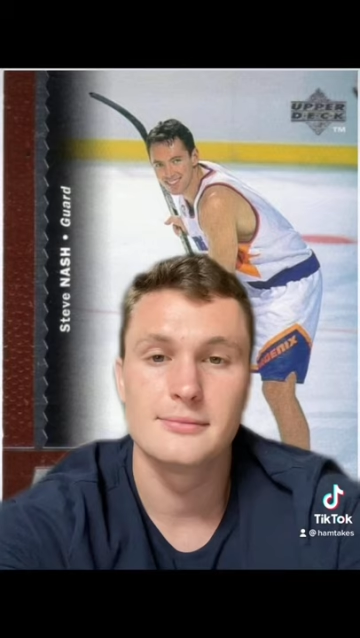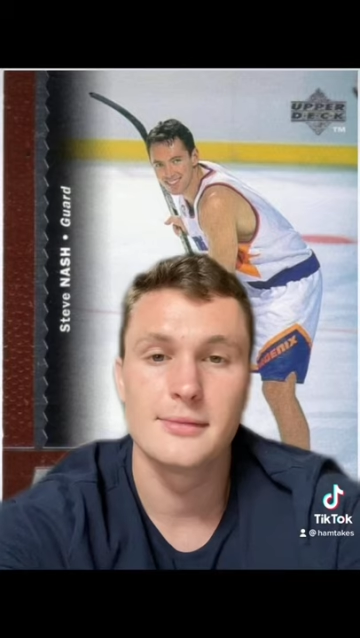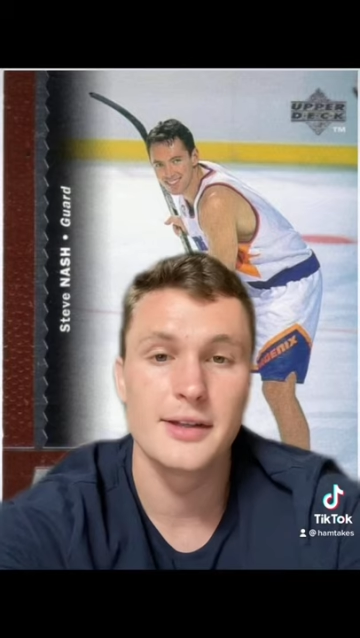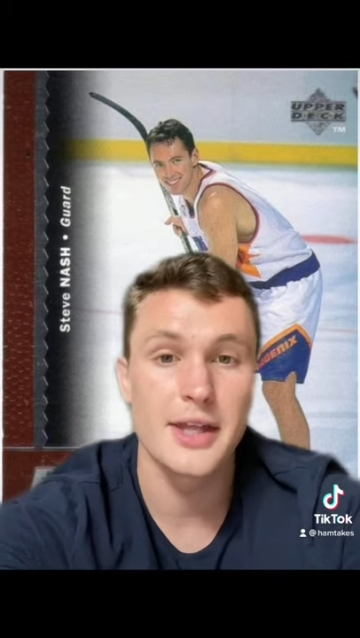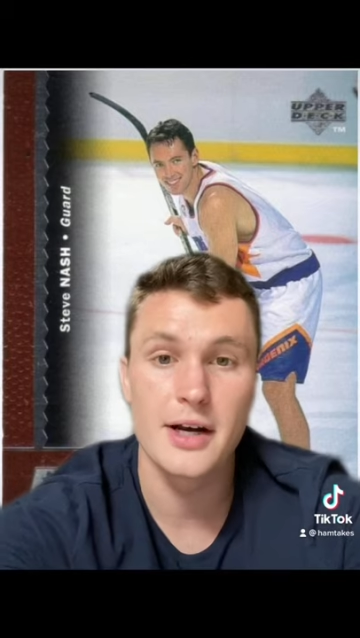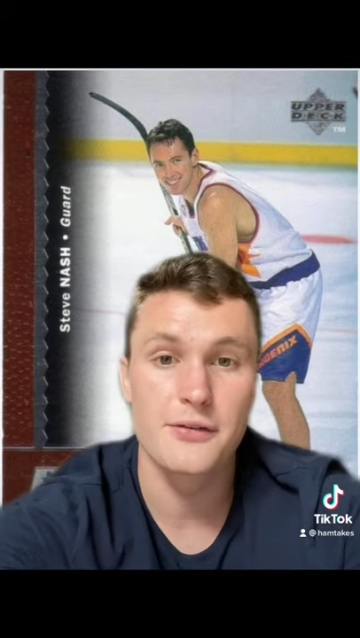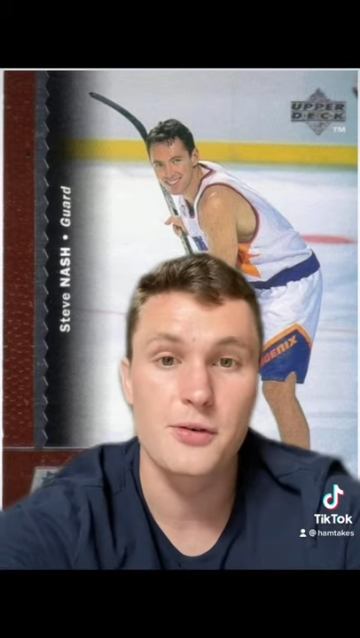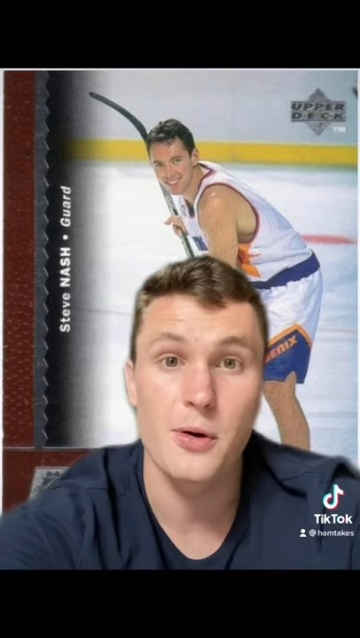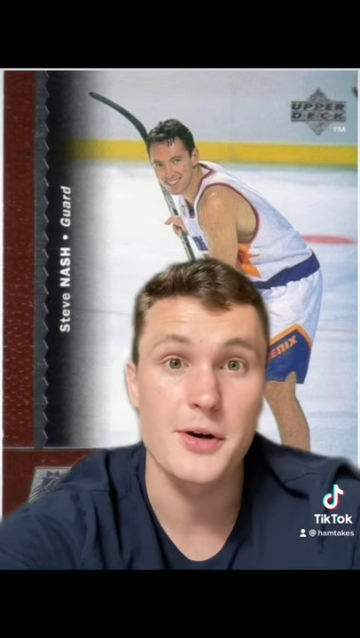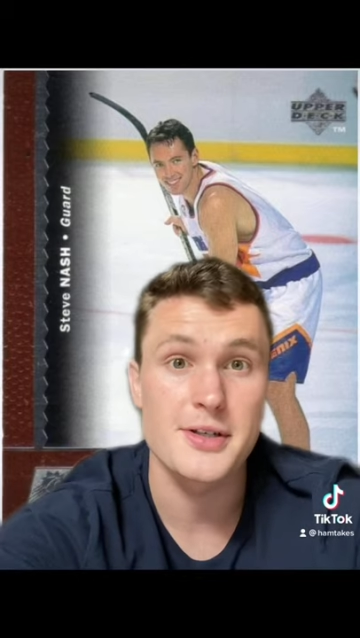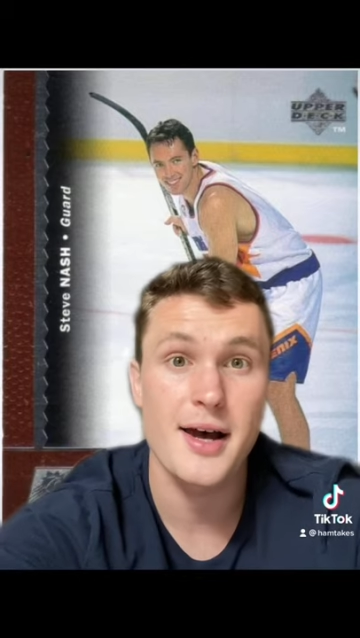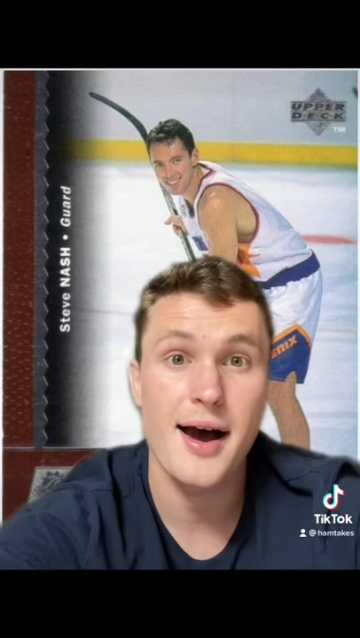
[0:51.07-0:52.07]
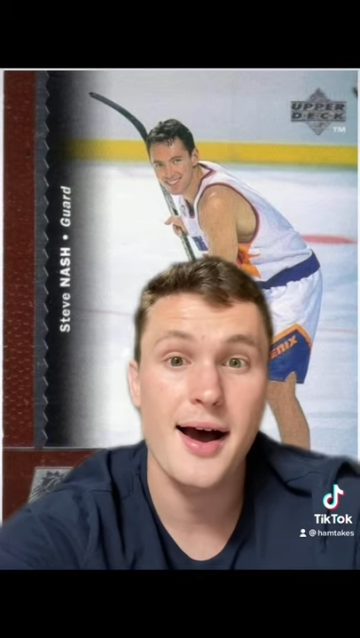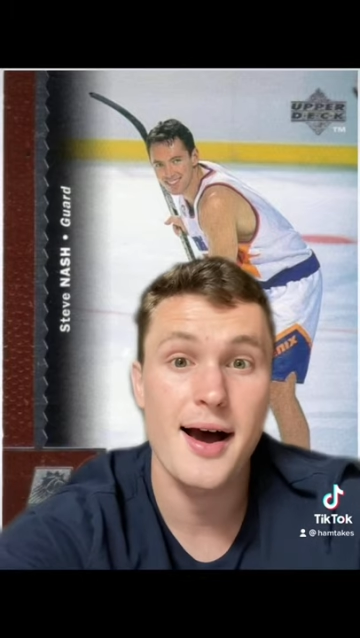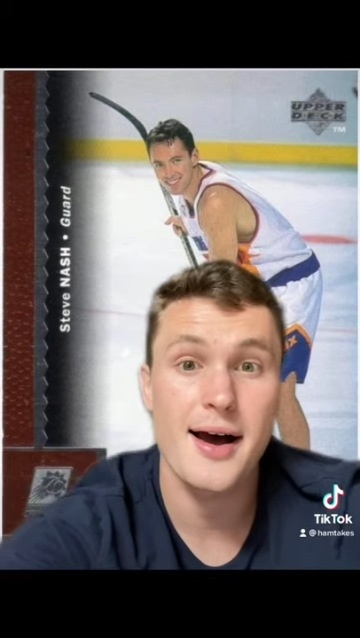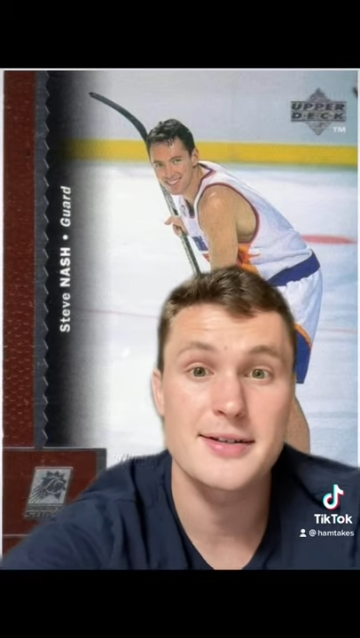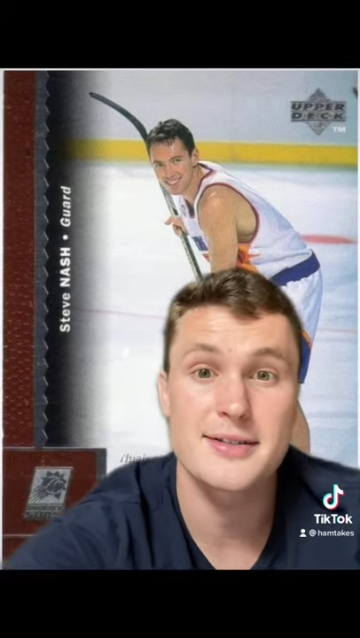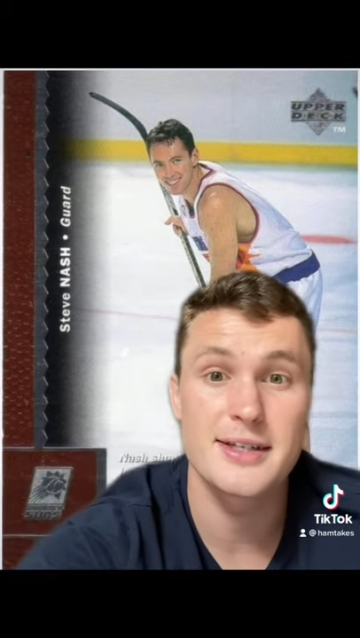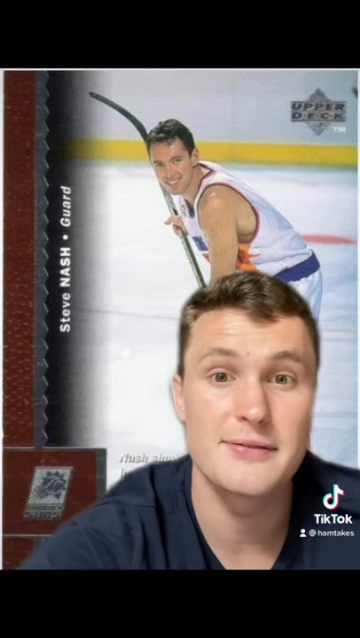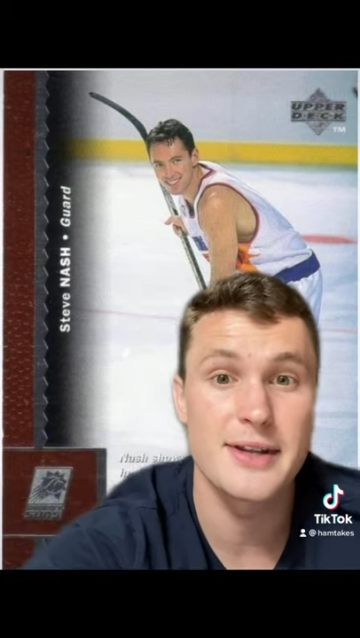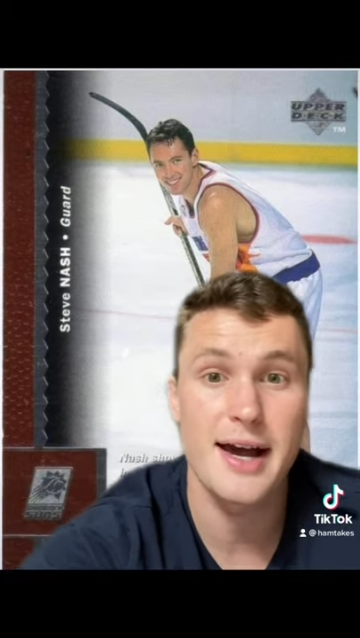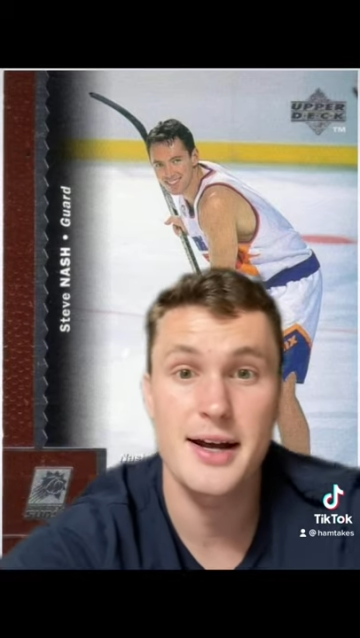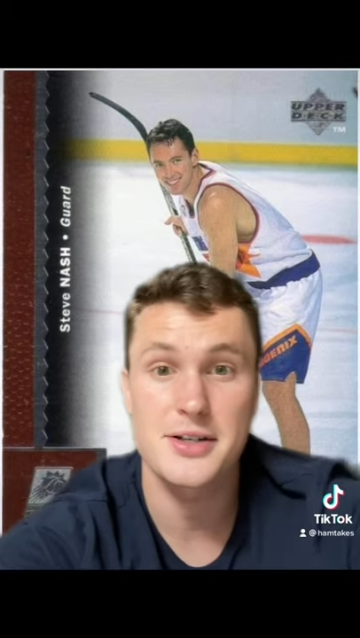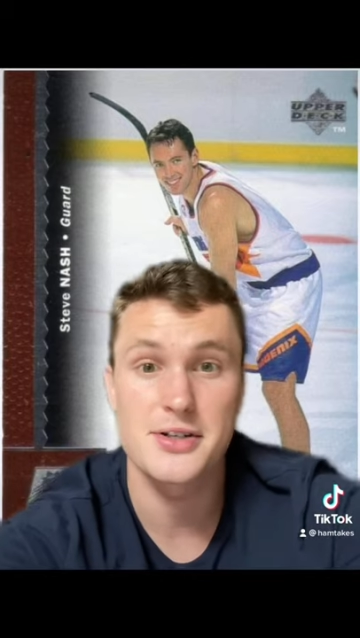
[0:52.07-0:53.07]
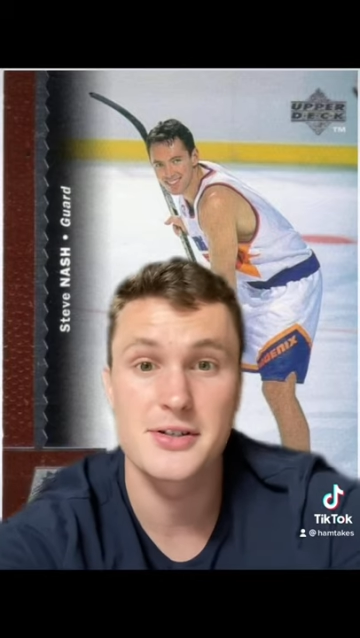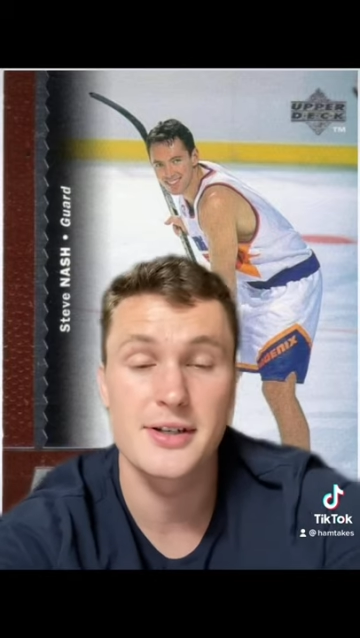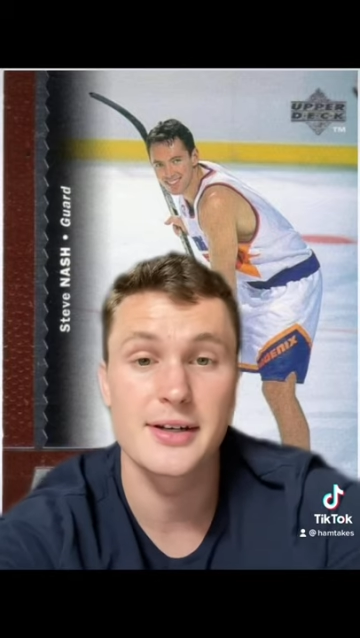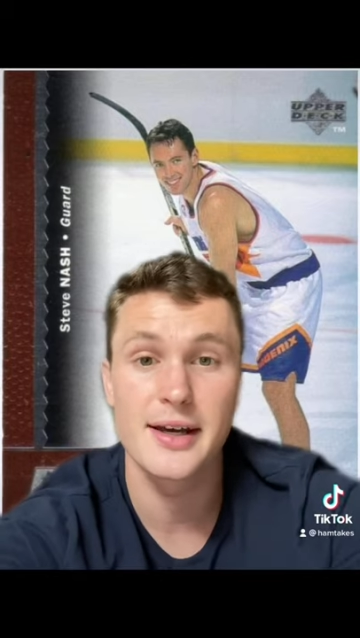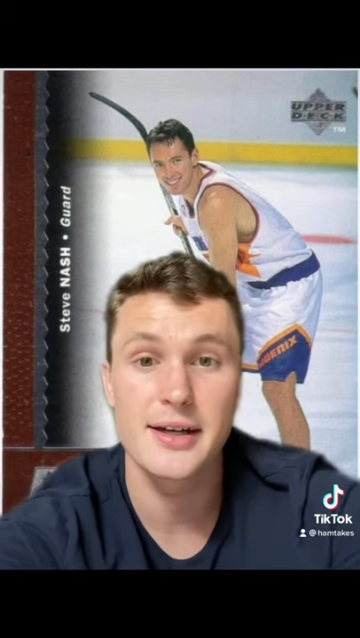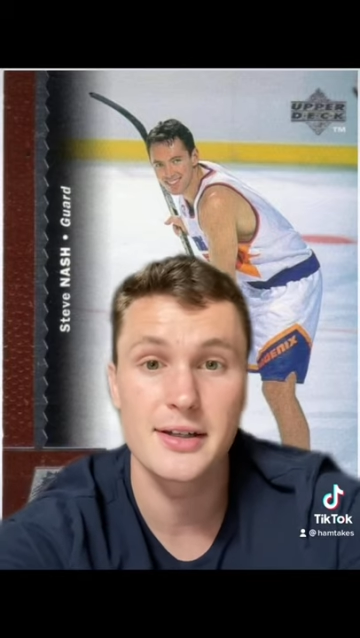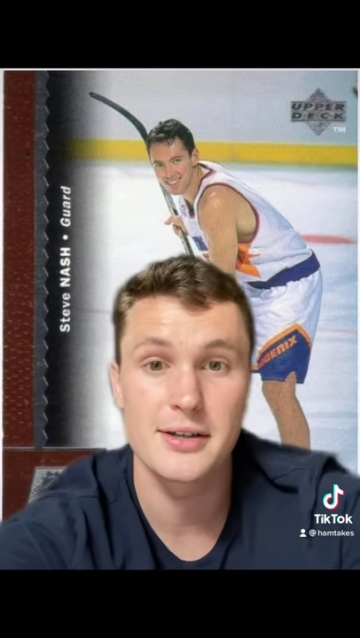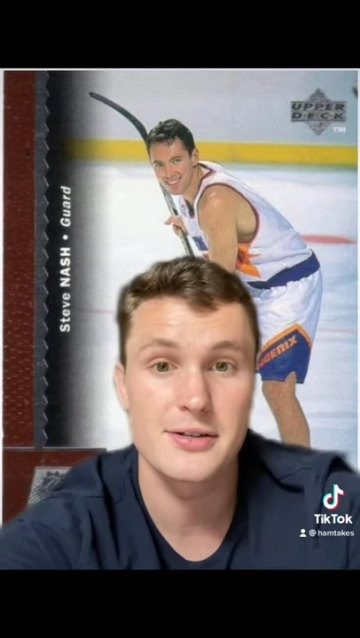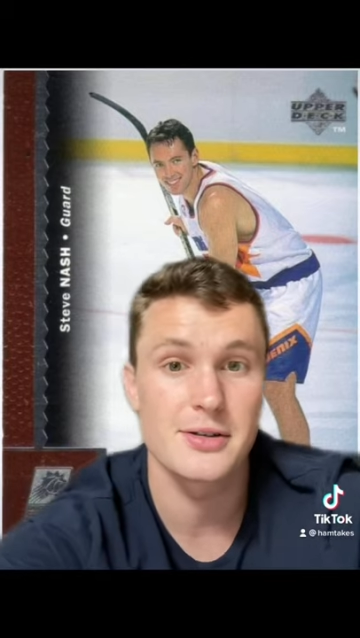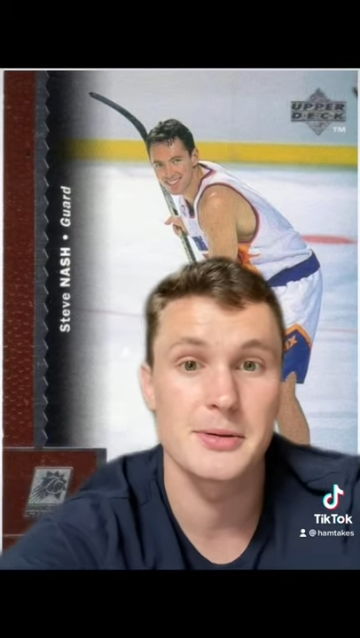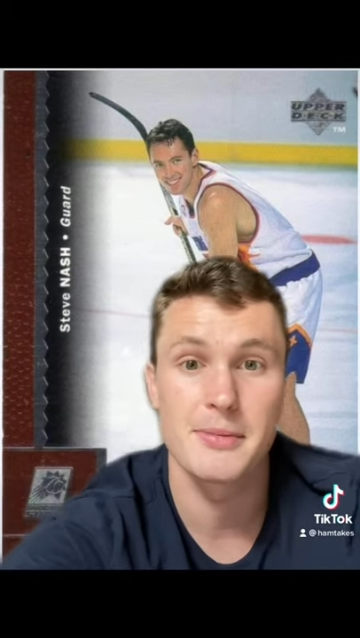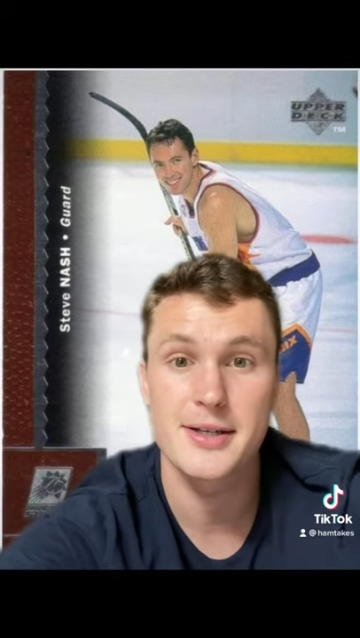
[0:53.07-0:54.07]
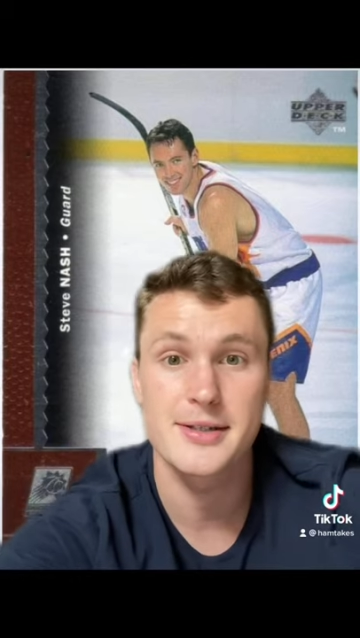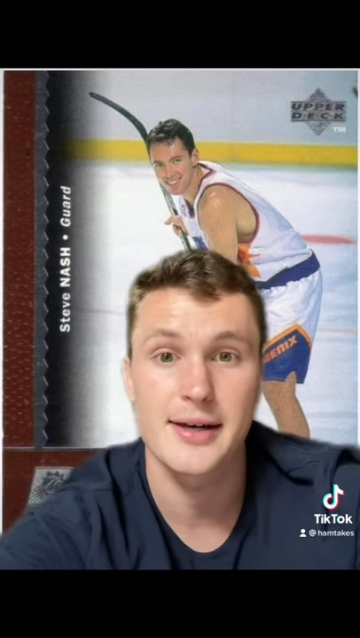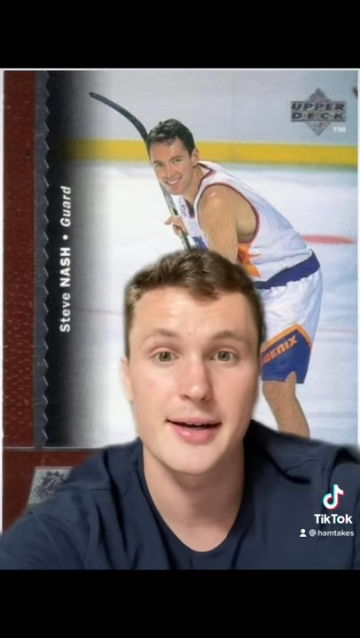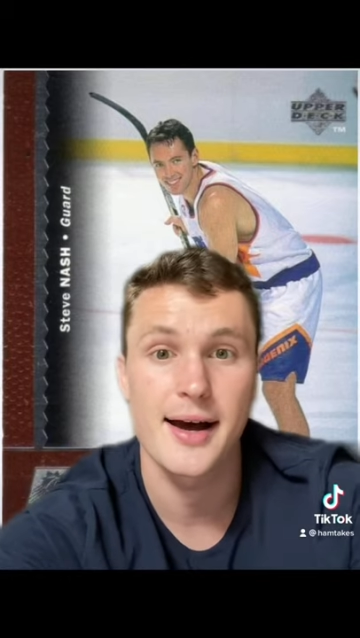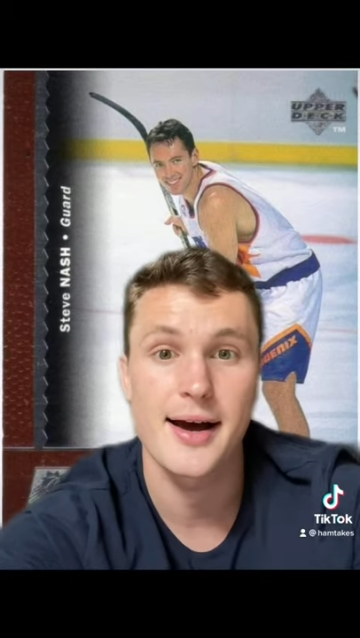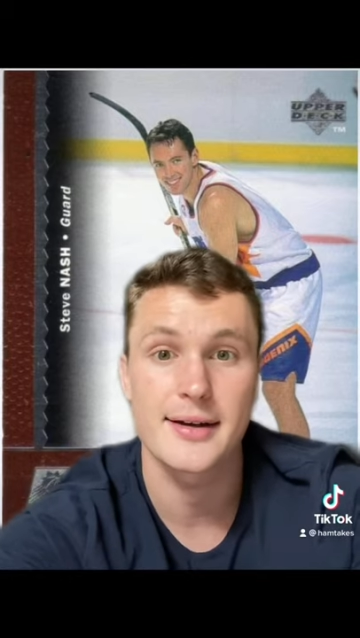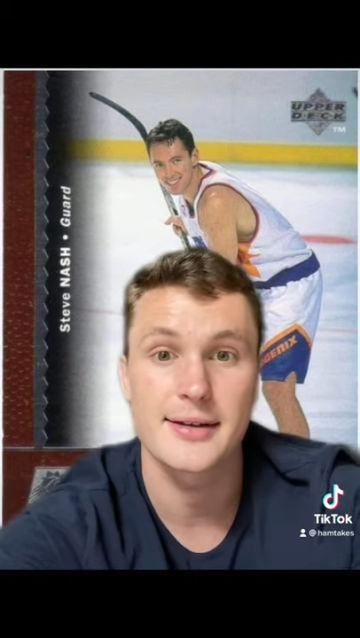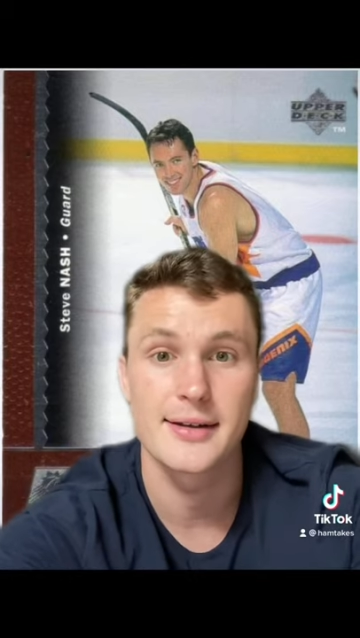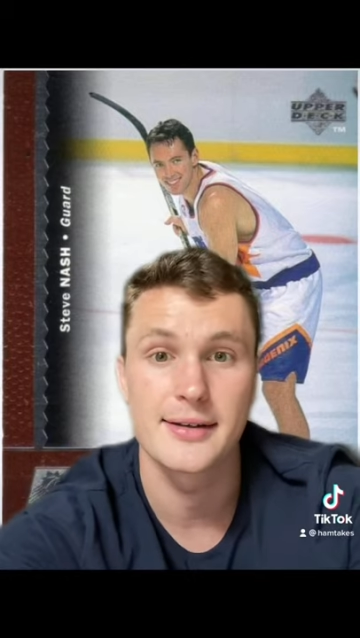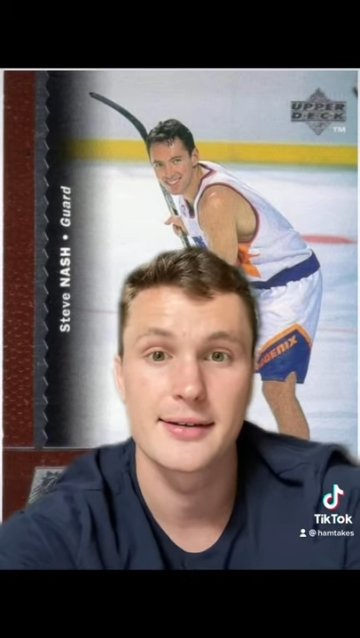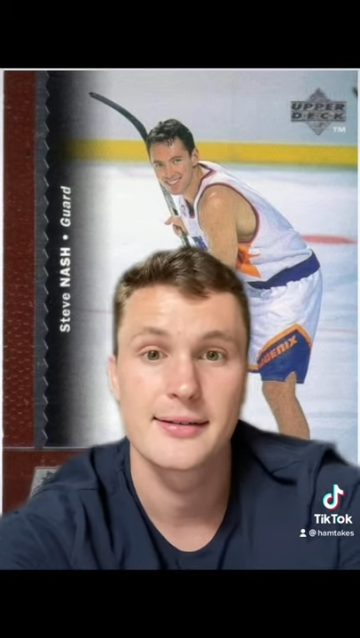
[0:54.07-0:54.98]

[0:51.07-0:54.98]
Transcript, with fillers: And then of course, haha, Steve Nash is Canadian, so he must like hockey.